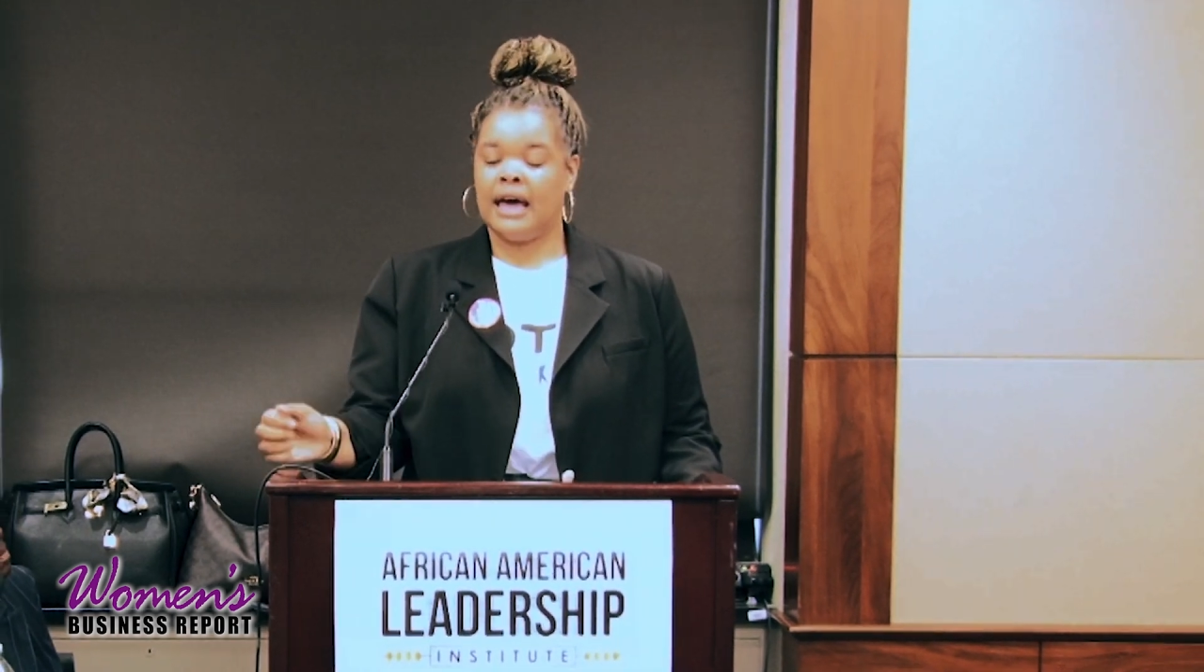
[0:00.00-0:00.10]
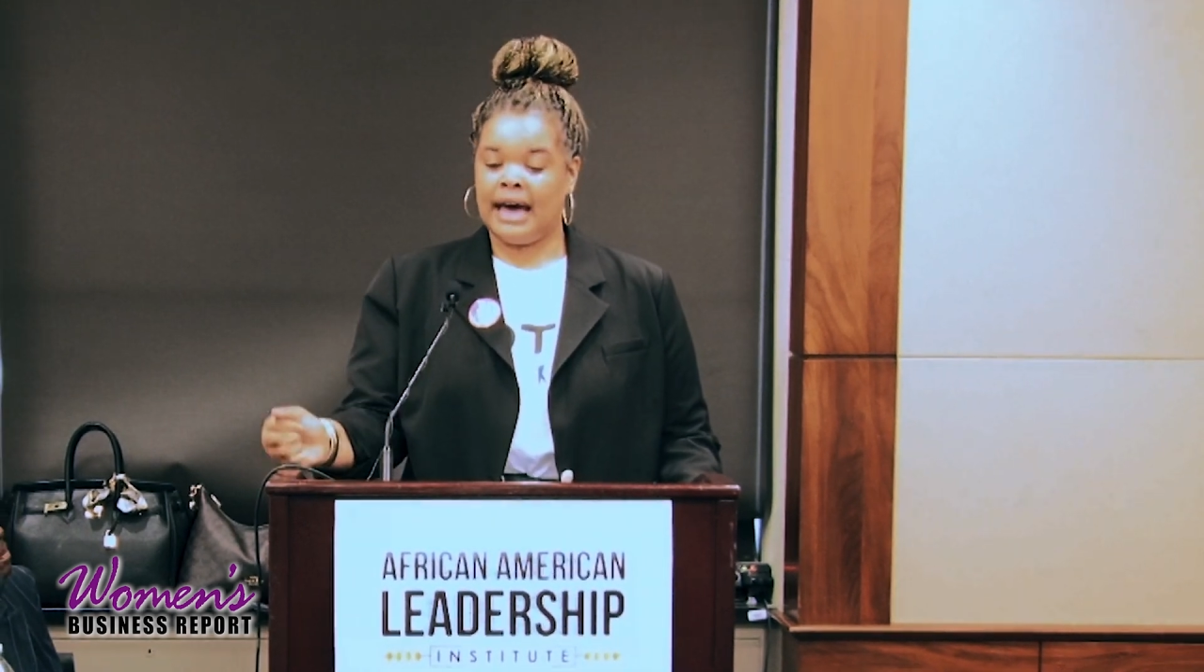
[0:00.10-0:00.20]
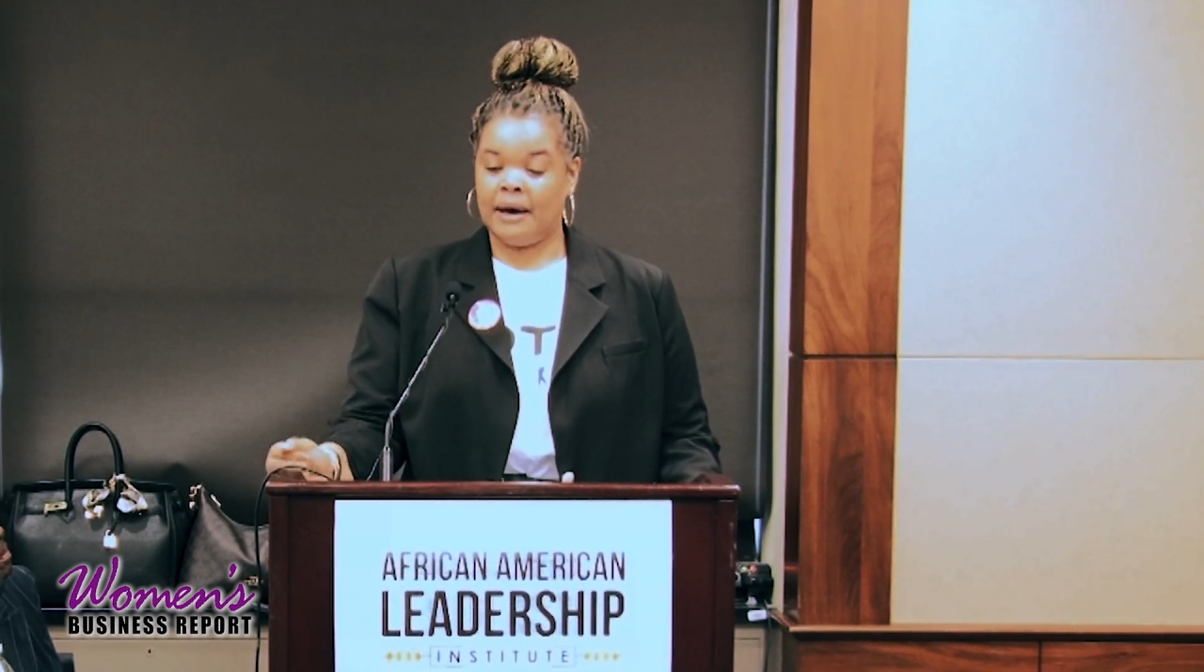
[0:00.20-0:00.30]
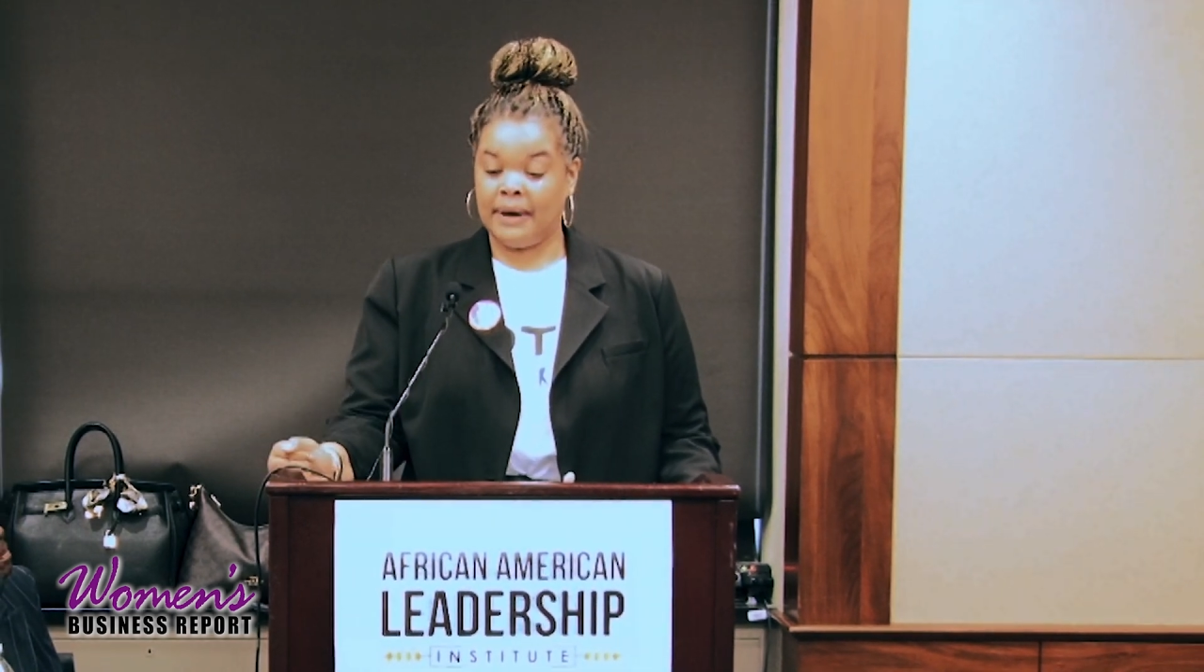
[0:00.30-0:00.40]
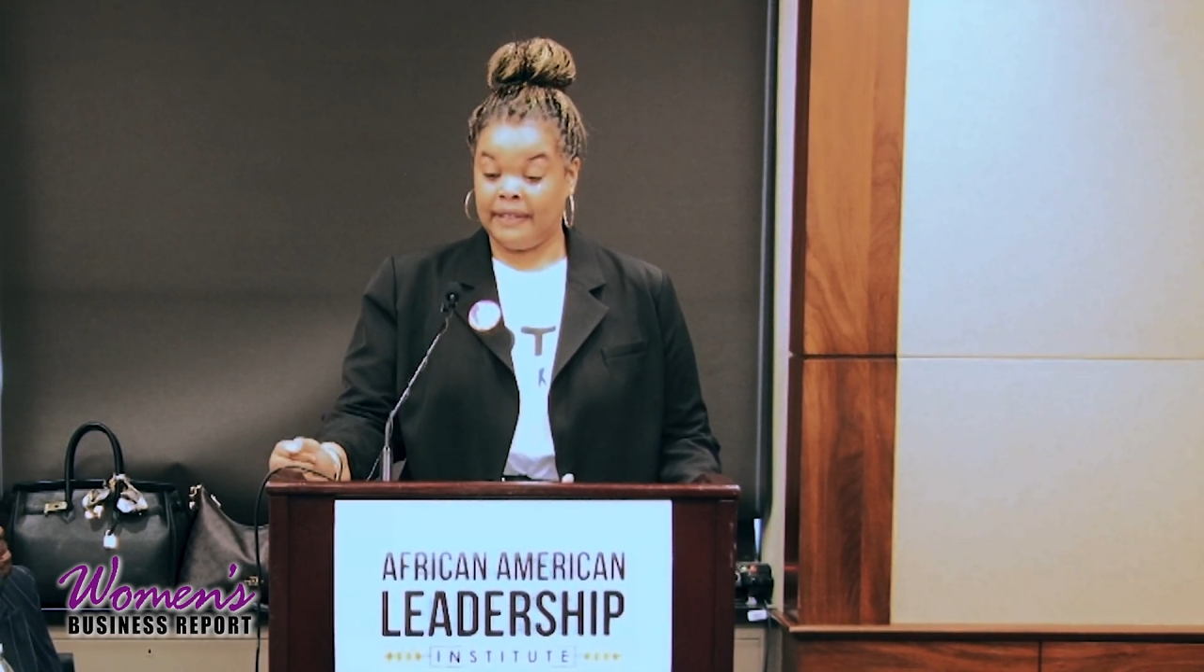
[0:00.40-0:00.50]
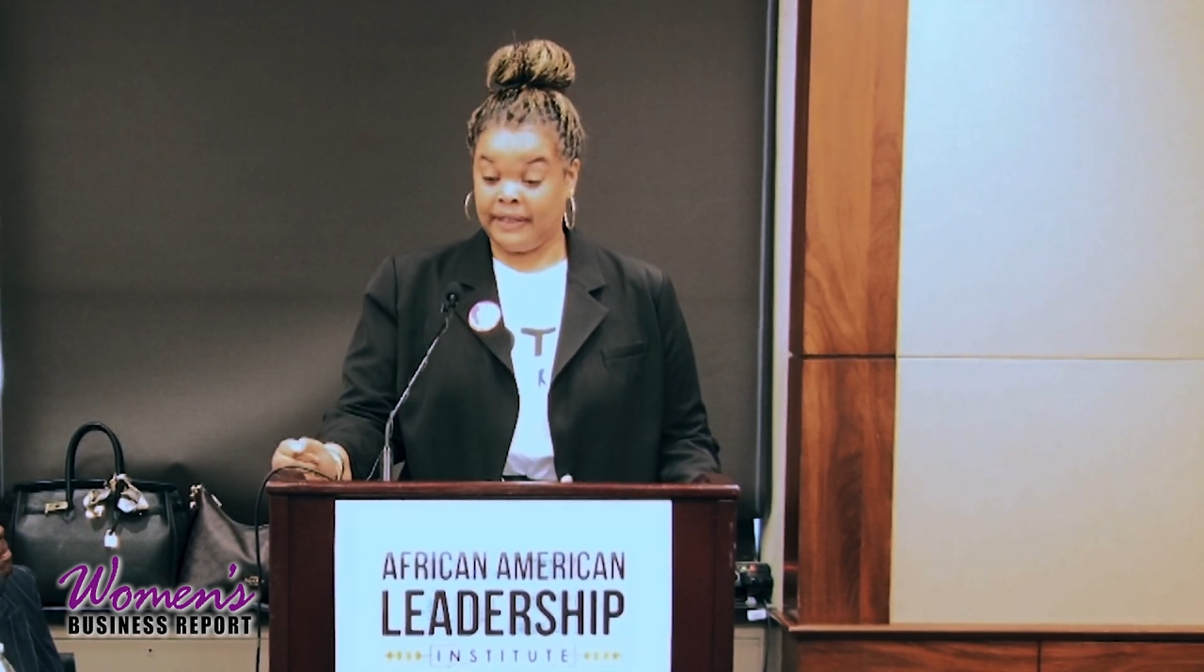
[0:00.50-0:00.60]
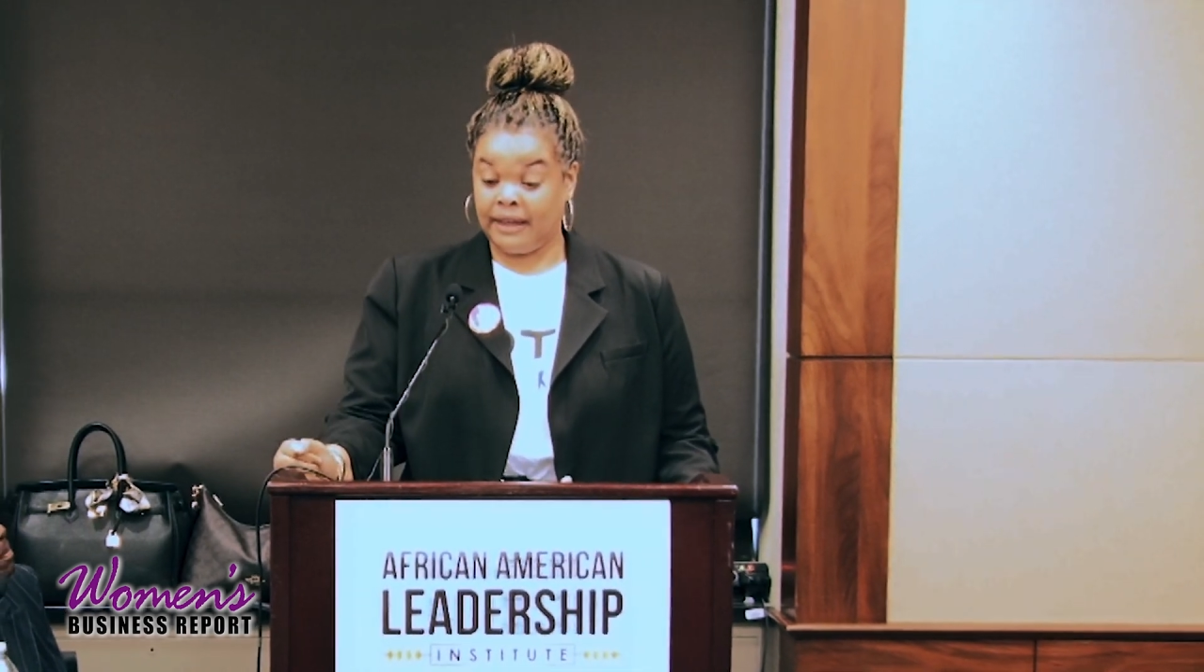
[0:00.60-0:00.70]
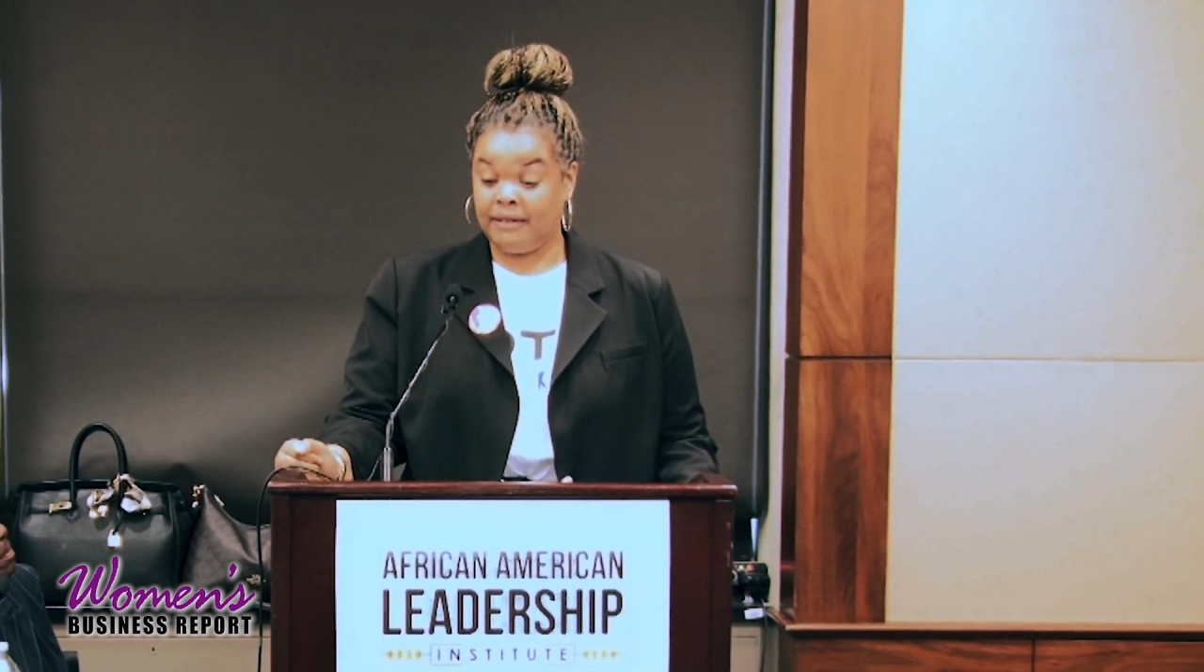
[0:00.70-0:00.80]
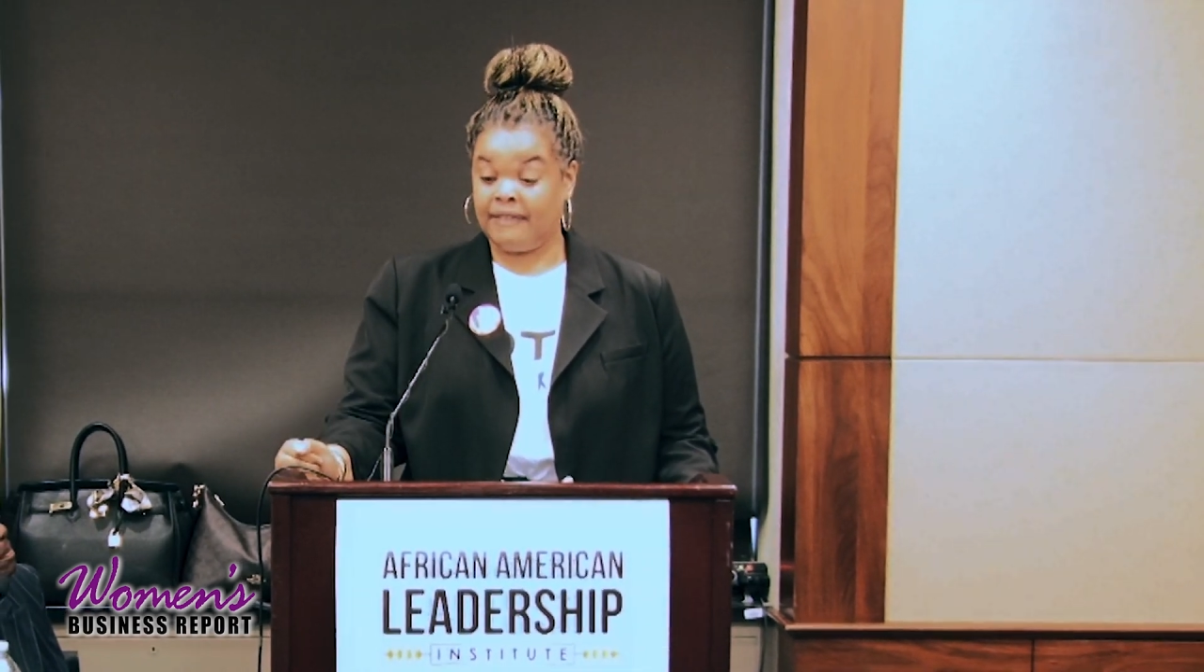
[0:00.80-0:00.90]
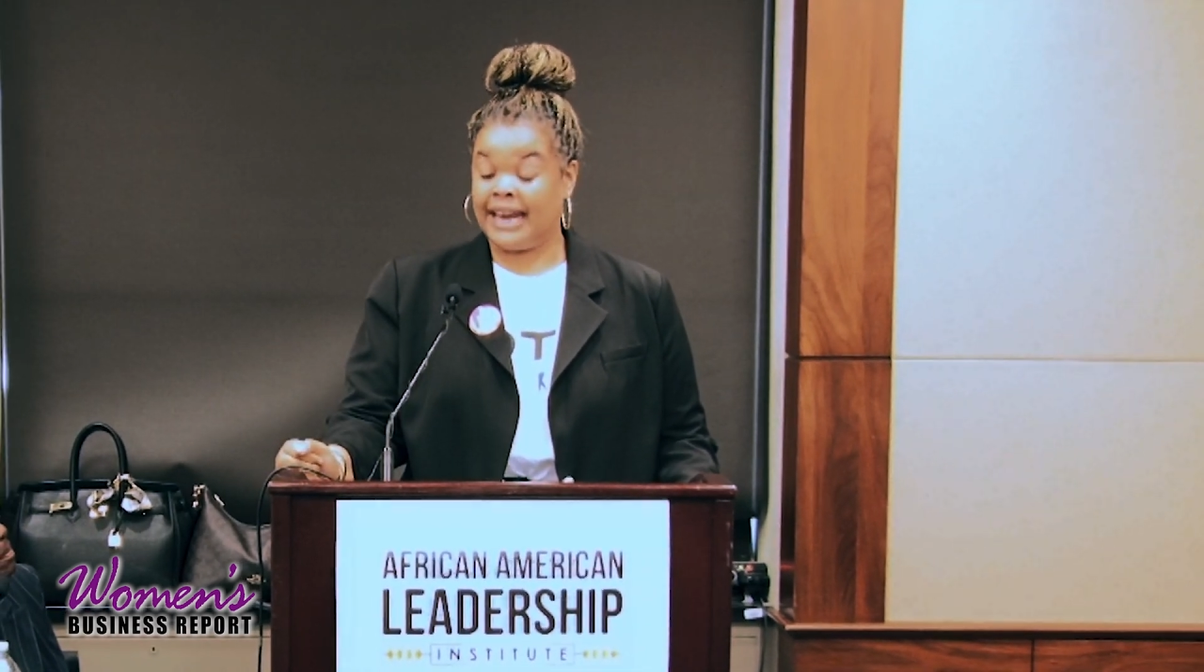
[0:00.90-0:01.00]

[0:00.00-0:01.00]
how I live